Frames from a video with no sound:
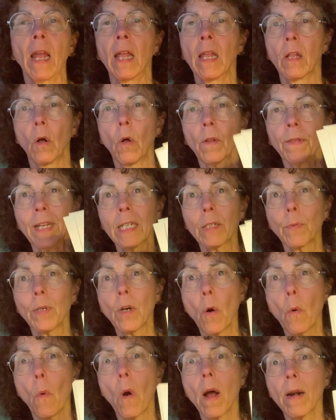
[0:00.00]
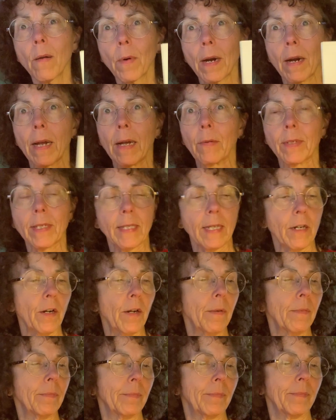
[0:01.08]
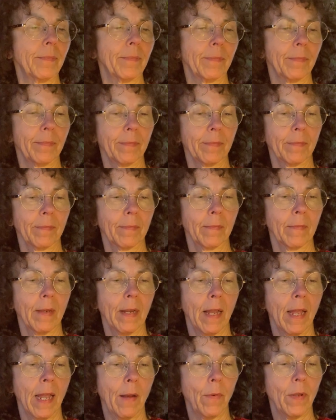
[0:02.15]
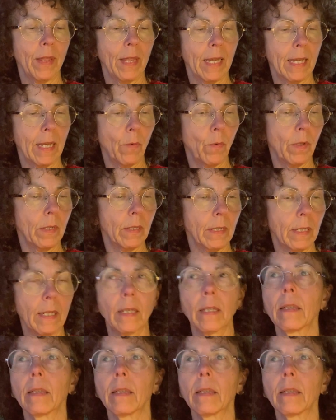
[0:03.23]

The whole thing is we don't want a warehouse there. We think it will.